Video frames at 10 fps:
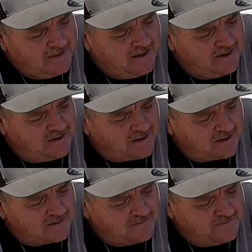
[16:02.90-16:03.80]
And
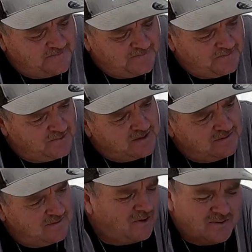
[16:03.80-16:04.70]

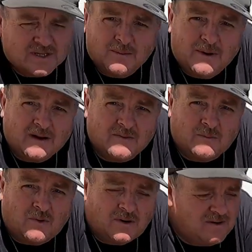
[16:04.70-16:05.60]
well, always come back for
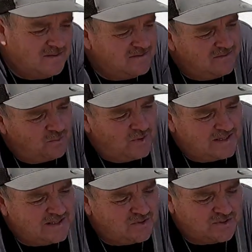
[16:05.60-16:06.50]
more
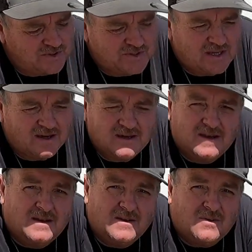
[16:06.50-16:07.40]
Willie's Tool Tuesday,
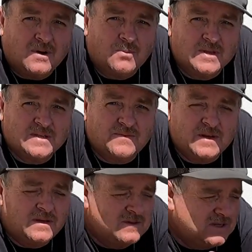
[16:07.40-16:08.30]
or Willie's
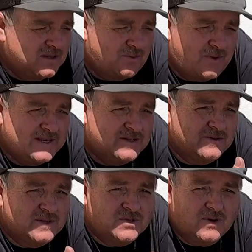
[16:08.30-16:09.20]
videos on the
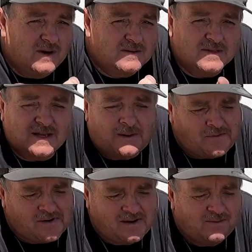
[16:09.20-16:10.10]
Razor, the truck, the
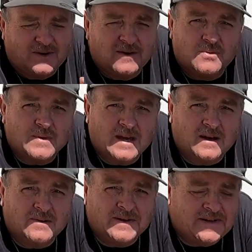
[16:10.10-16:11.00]
Samurai, whatever we
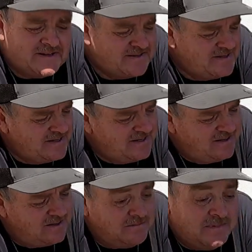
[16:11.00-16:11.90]
got going on.
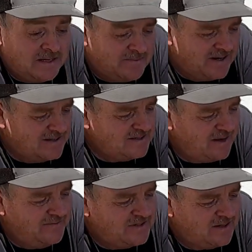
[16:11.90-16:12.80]
The mini bikes,
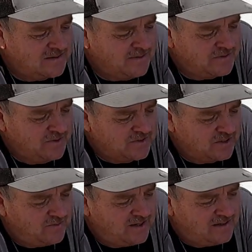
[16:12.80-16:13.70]
I haven't talked about those
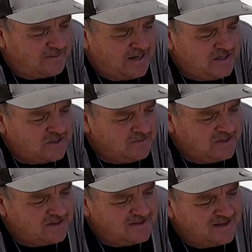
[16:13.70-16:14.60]
in a while, my engine
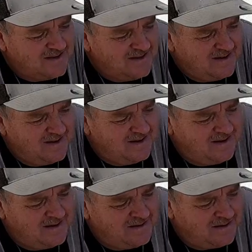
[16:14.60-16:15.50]
builds.
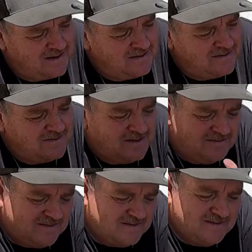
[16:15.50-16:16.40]
And
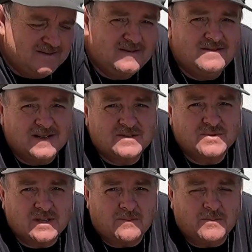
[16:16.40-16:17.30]
well, thanks
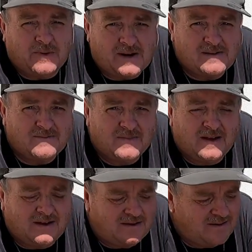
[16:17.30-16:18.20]
for stopping by,
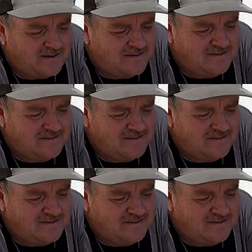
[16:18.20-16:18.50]
and